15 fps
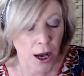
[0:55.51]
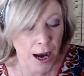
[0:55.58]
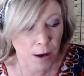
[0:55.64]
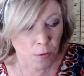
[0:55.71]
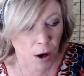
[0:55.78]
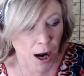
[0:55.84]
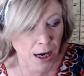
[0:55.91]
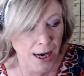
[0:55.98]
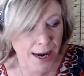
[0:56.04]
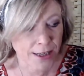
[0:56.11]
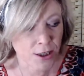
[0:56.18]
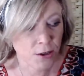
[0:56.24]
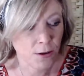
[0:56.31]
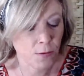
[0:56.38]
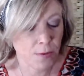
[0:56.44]
what I
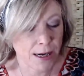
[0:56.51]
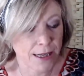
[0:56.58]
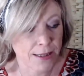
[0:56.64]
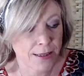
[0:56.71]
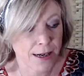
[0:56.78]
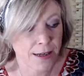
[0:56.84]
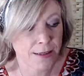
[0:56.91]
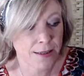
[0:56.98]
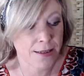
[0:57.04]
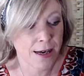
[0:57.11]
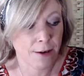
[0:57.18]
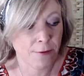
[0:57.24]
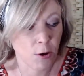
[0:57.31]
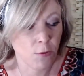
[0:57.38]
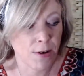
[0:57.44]
like doing when I start a
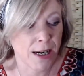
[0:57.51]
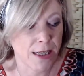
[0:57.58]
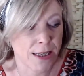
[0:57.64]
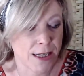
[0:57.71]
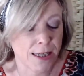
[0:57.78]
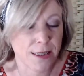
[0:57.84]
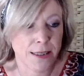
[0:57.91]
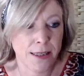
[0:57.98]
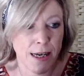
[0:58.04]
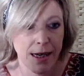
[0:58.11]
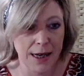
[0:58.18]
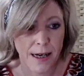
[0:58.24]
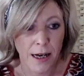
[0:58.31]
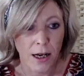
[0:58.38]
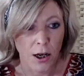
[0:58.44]
tarot reading is
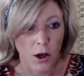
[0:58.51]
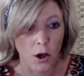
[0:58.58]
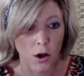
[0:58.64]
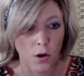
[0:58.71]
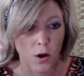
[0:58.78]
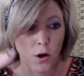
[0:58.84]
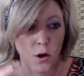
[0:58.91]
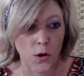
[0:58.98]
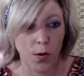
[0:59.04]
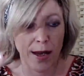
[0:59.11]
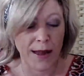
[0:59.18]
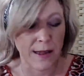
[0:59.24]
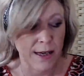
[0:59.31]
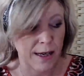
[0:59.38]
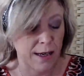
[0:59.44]
seeing who
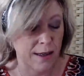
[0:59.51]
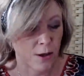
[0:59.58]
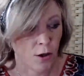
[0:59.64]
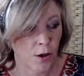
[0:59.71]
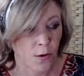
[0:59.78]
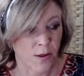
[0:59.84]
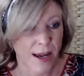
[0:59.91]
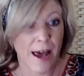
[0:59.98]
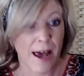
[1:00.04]
in the, you know, the